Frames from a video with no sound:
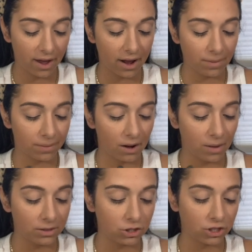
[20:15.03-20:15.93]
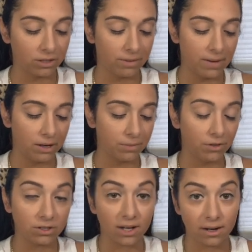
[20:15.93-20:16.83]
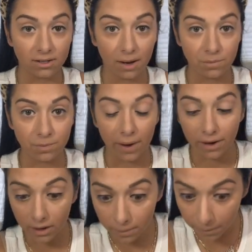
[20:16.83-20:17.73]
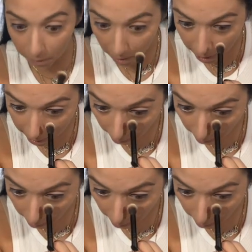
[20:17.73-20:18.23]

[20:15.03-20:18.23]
I probably should have my makeup look 10 times better, but like,